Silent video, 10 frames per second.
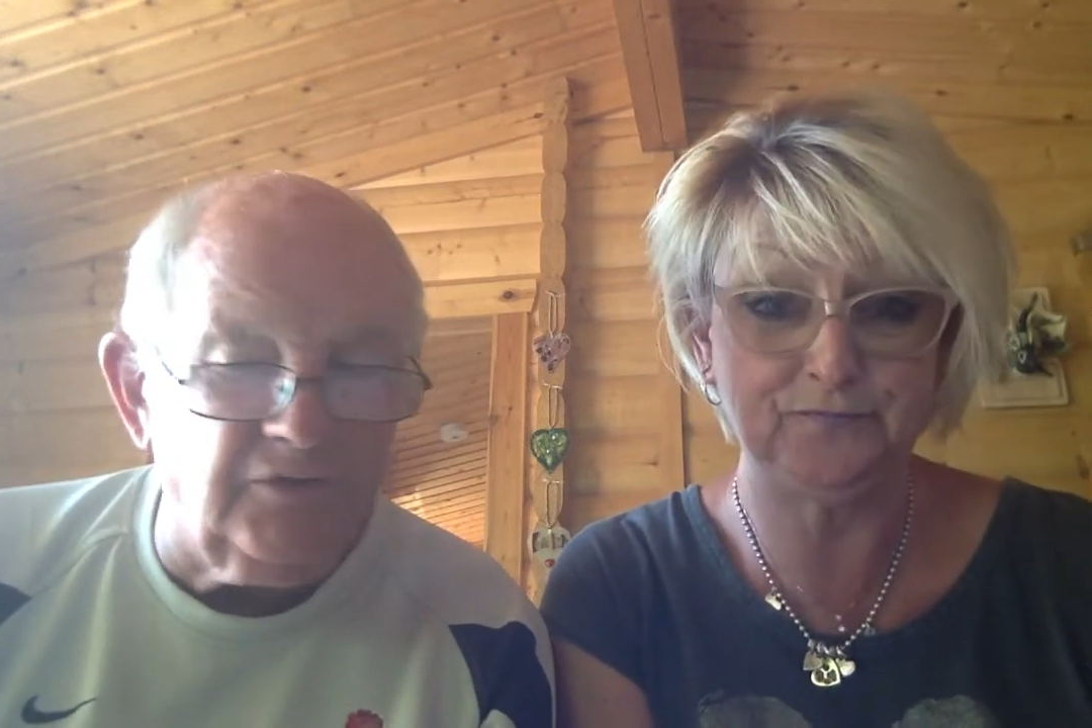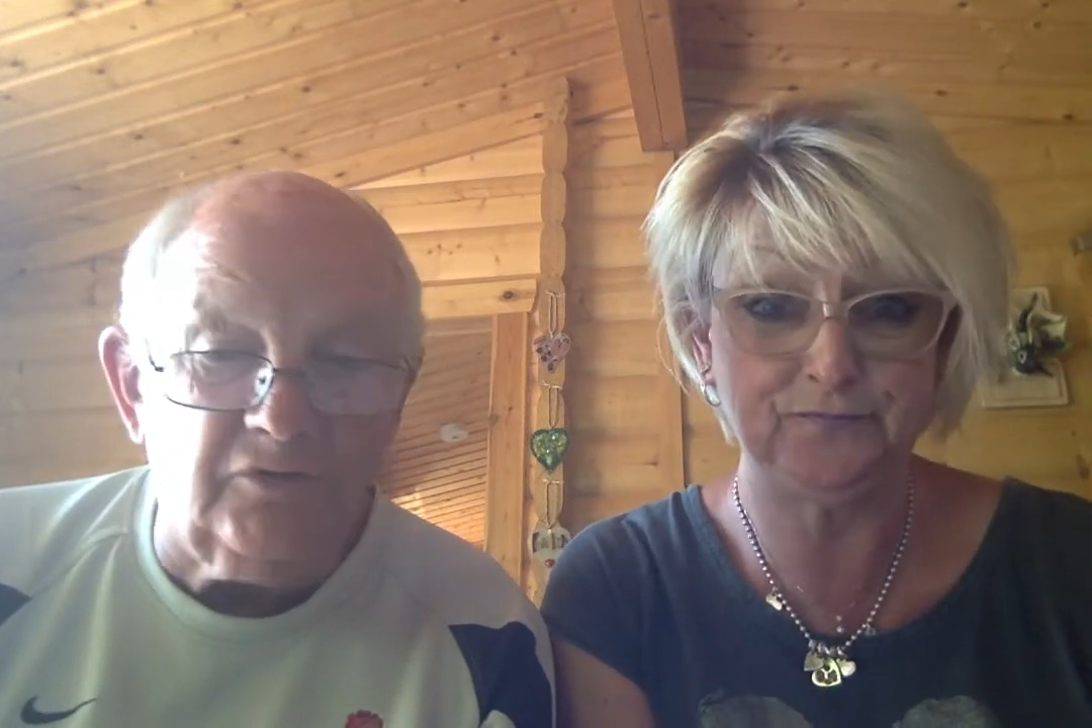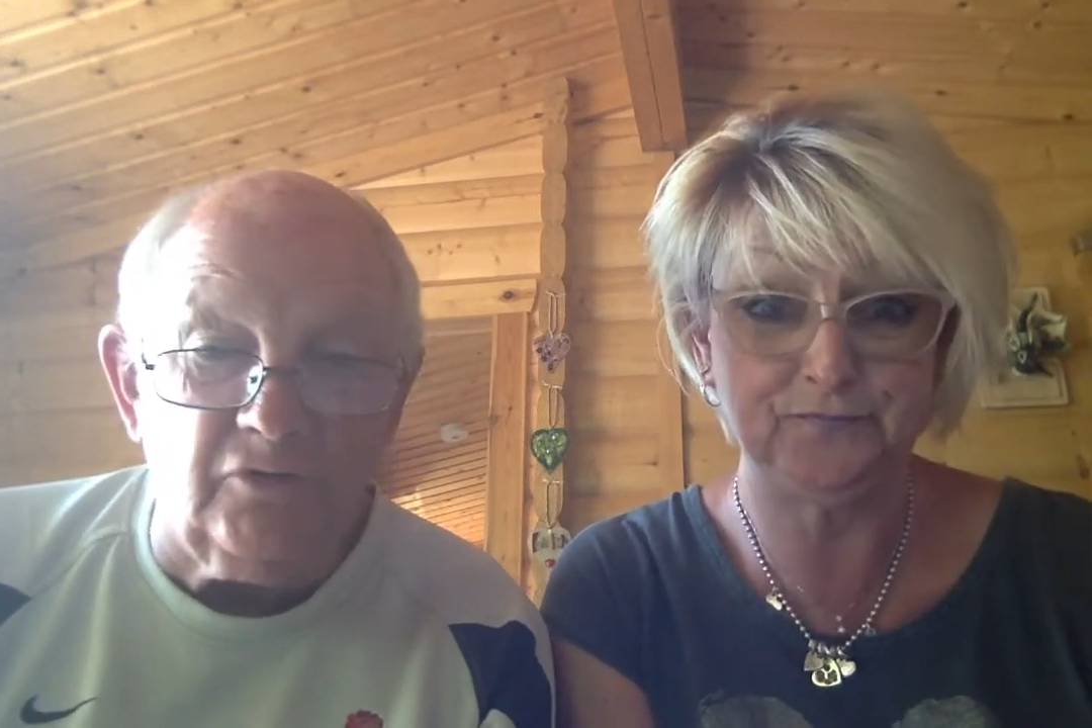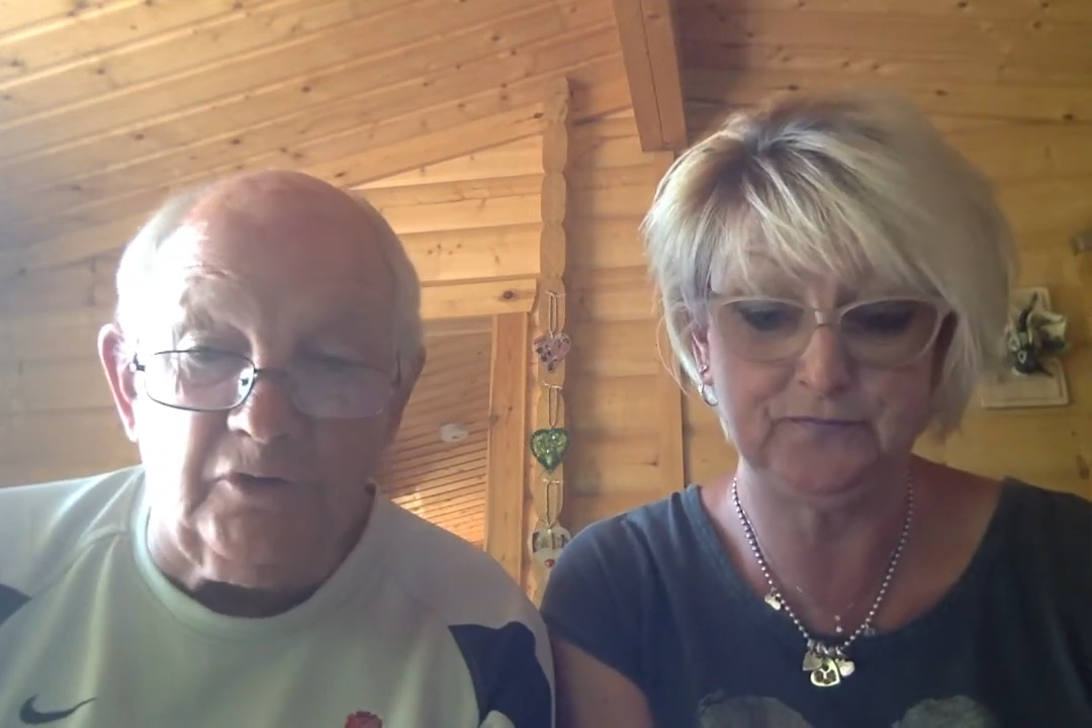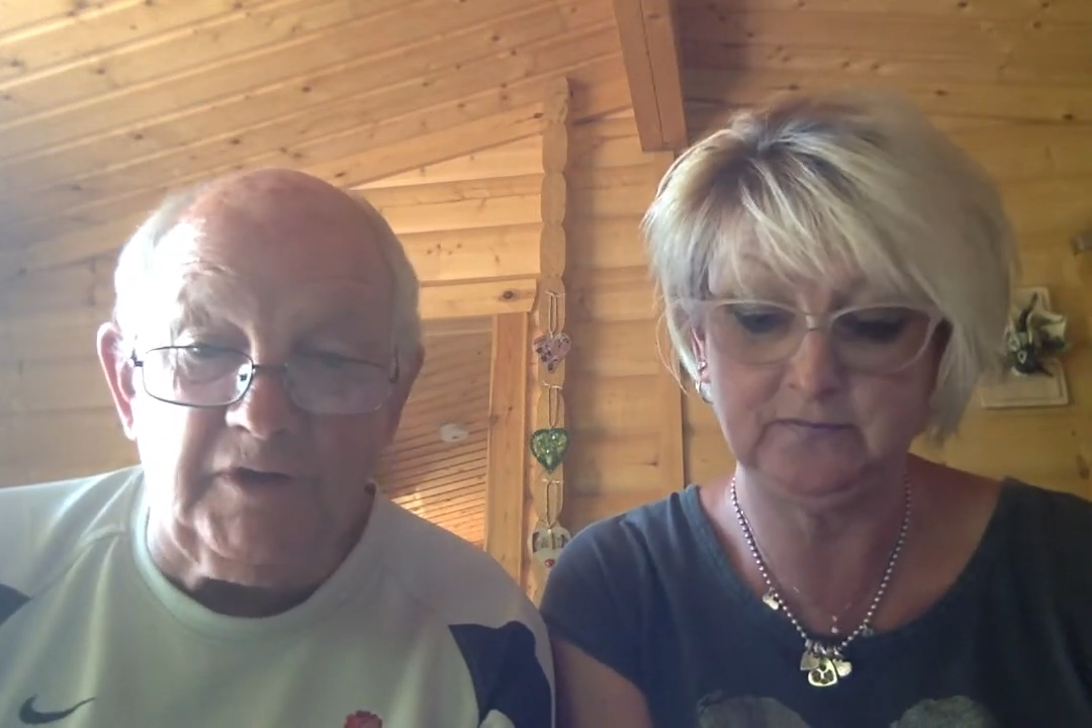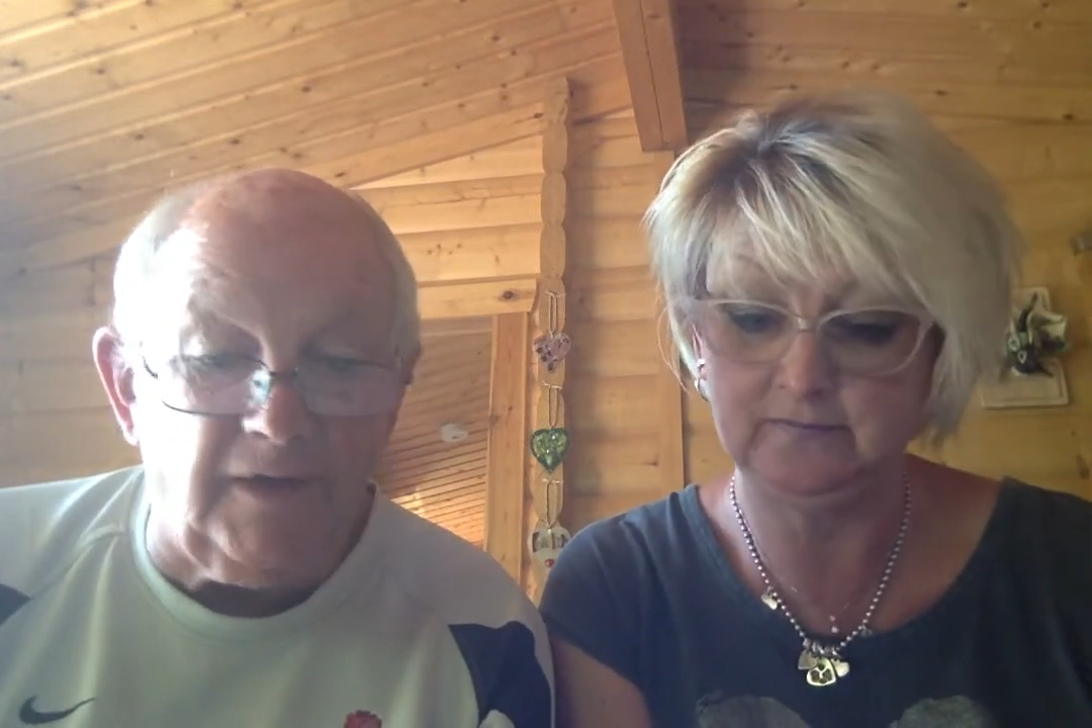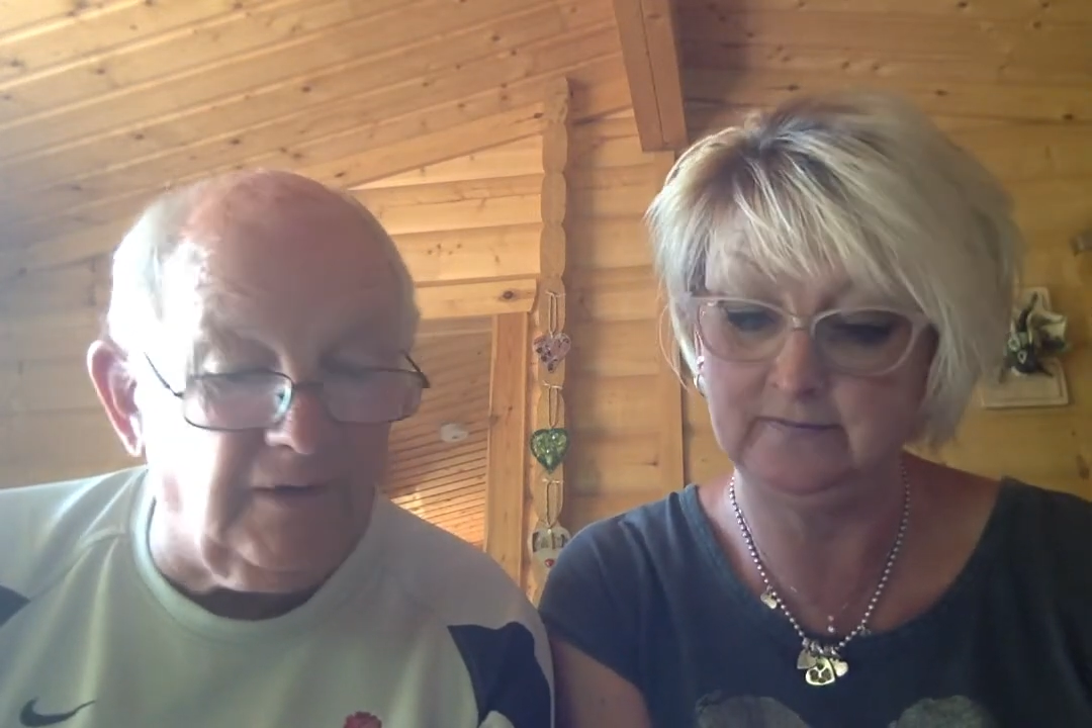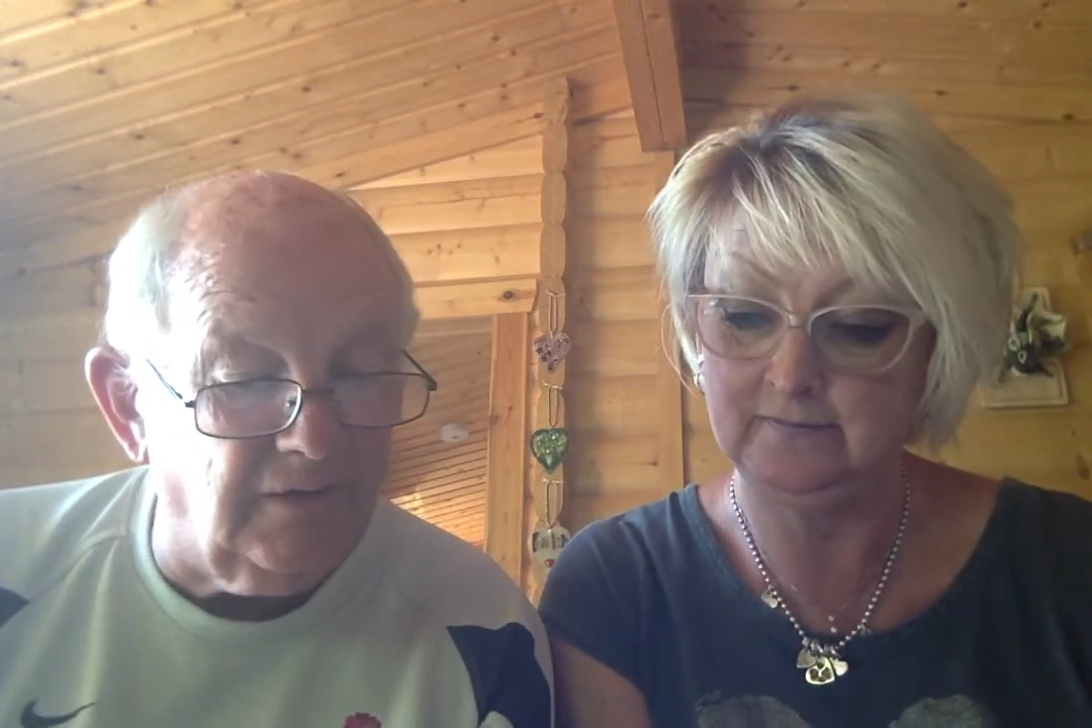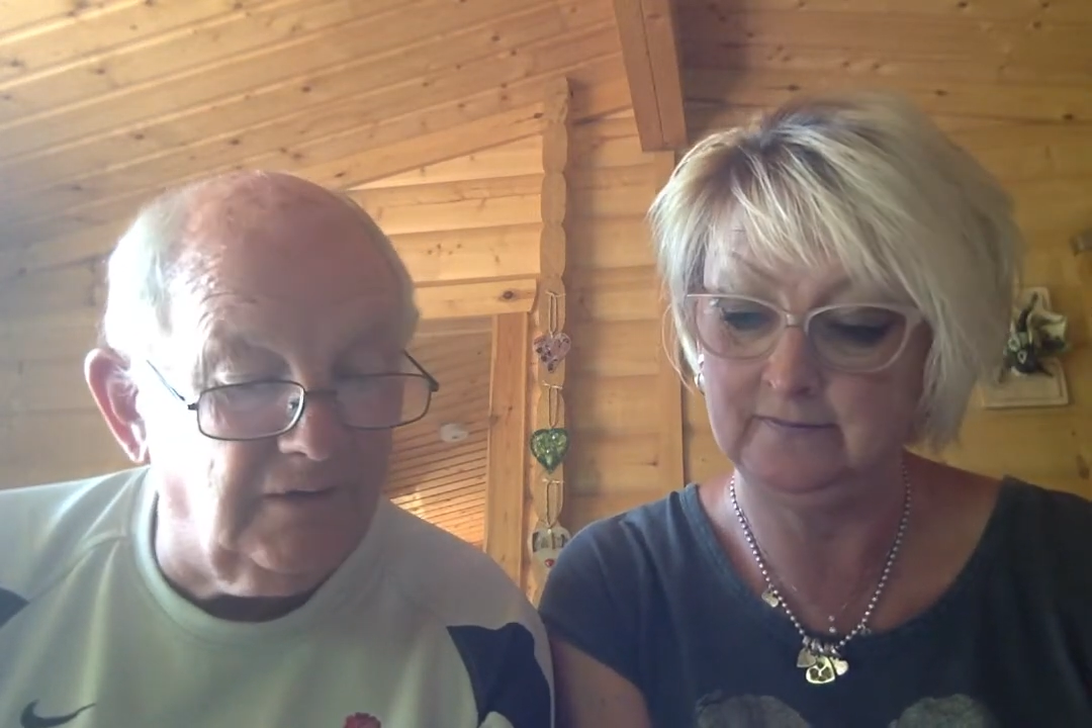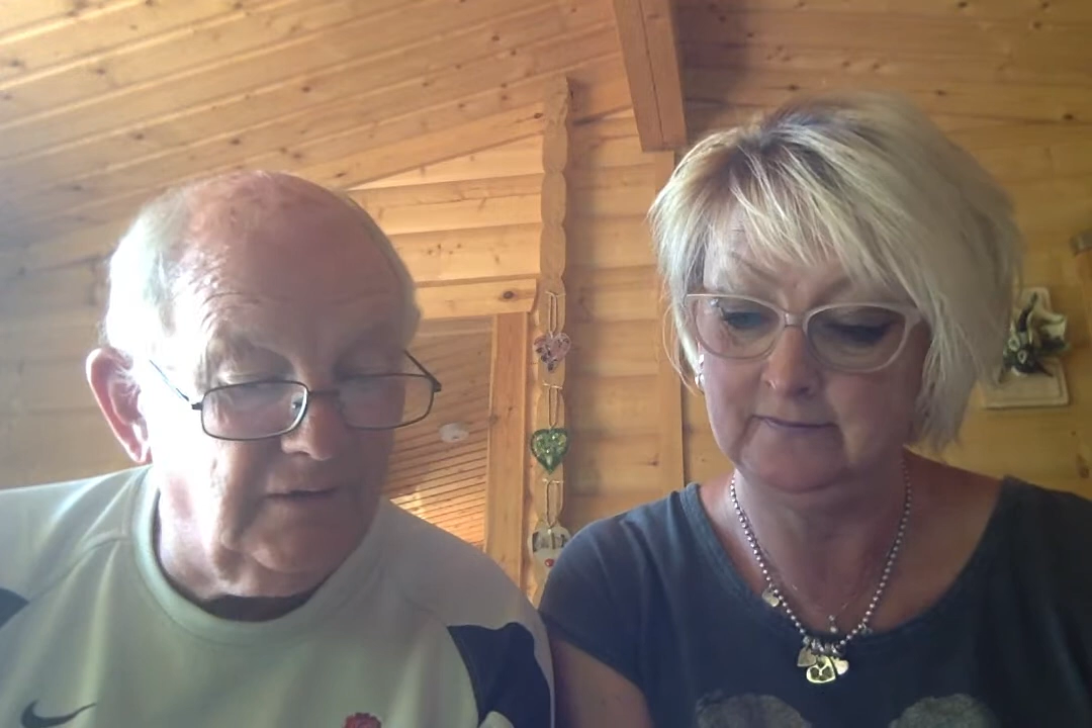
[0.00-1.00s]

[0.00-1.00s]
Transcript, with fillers: a cookie,